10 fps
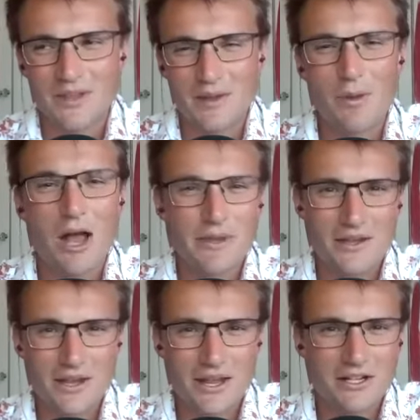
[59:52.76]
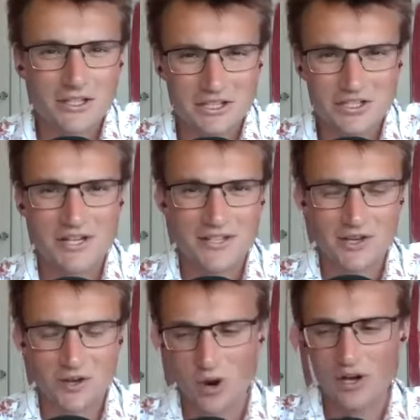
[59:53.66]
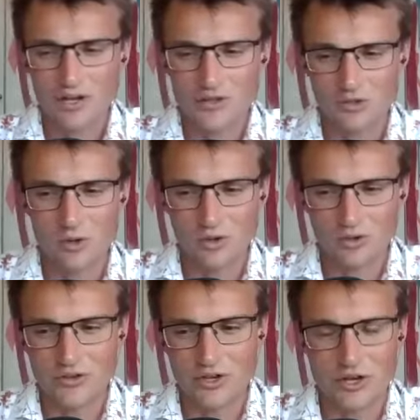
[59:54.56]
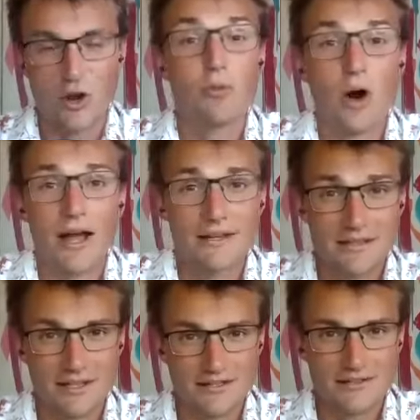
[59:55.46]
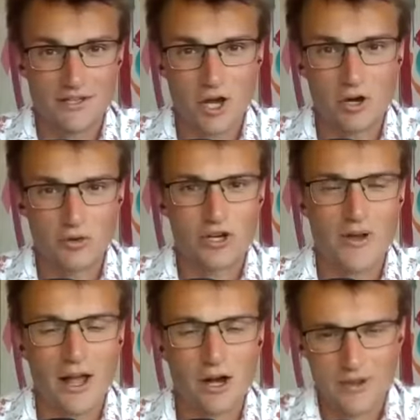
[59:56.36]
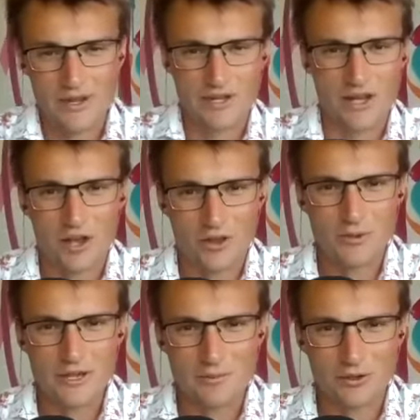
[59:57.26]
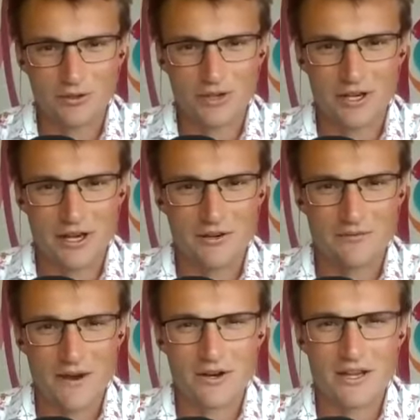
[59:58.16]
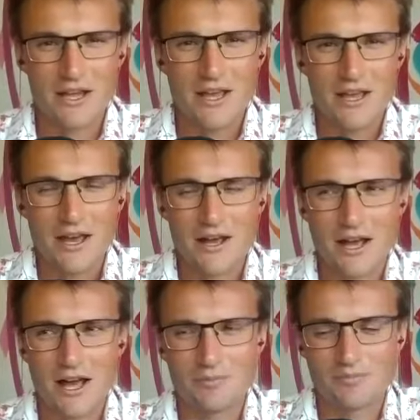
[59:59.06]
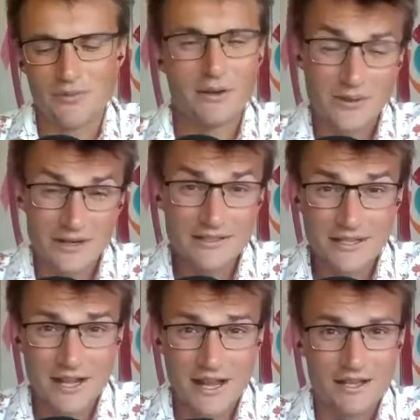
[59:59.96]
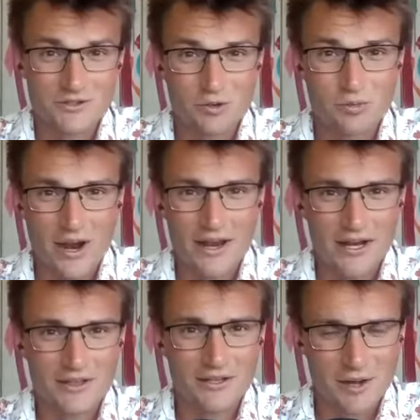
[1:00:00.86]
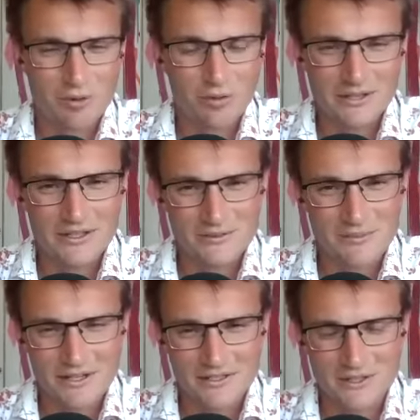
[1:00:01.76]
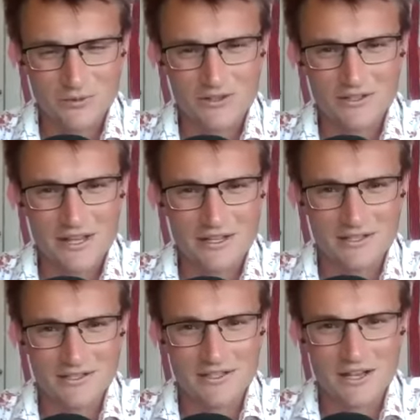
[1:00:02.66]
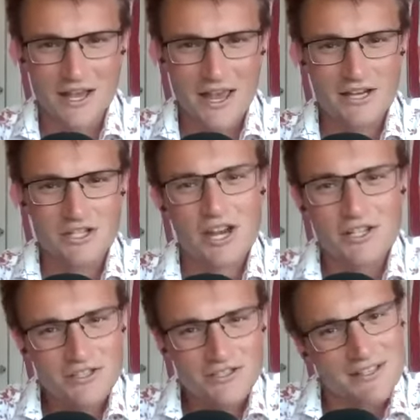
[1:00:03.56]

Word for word: it might be a, cliche to say you're working towards you know a more idealistic goal you know helping other people in in a very um it is in a hands-on way and i think that probably does make a difference and it changes the